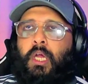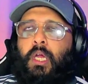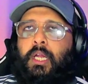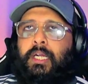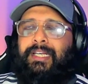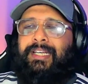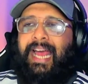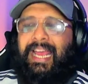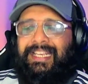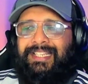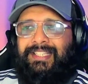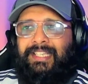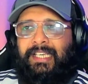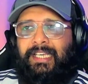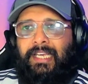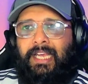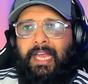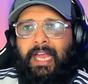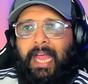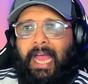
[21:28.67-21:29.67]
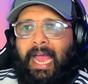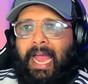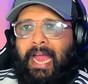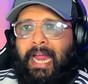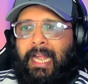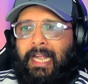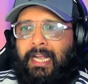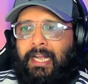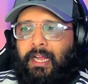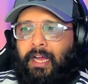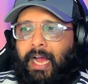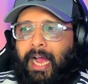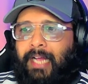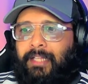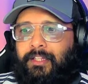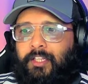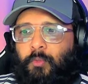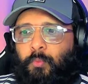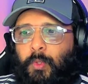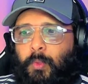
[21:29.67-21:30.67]
dicey, and I
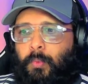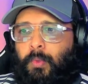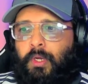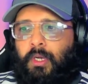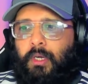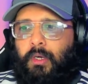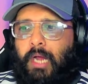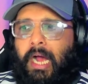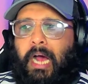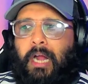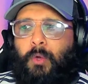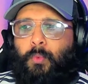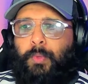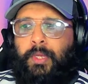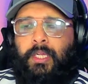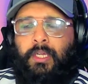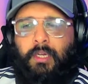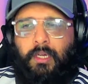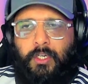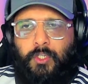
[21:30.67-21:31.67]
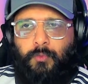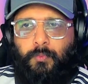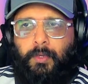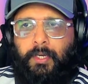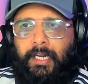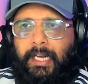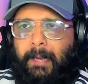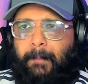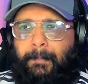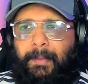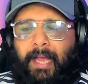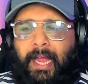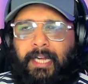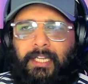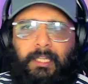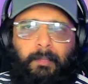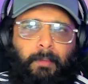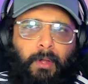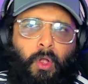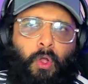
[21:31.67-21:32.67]
think our wingers were in behind
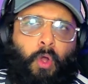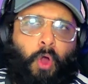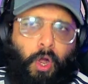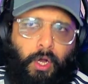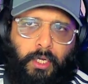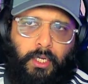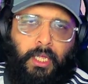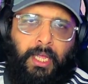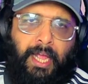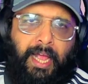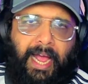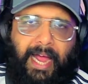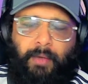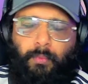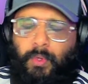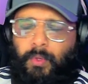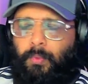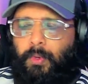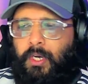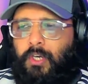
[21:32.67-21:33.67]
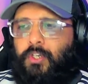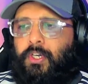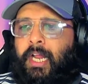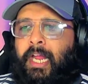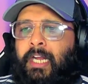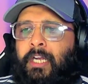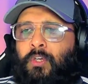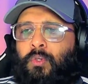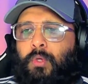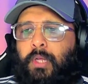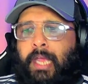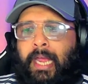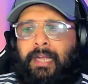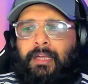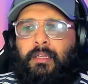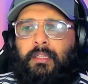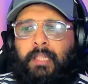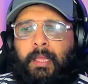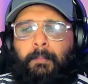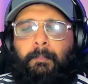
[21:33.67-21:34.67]
them a lot, and we were trying to
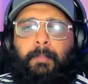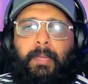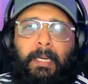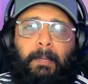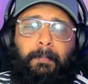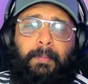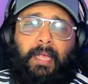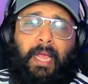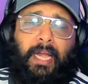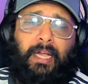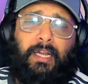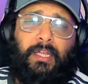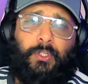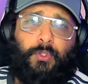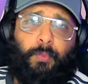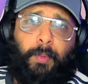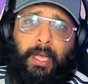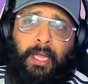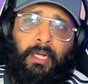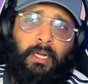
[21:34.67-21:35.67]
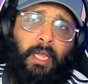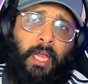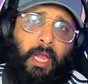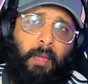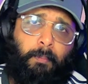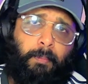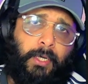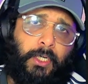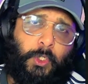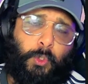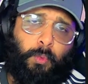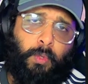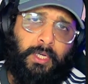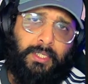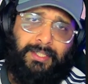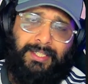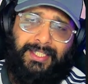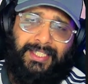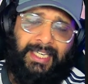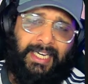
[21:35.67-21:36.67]
get them in behind as well. But towards
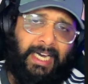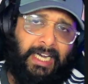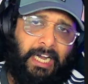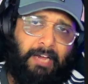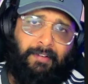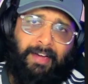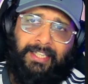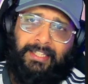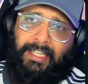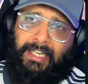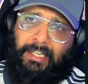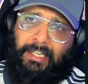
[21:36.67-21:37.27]
the second half, I think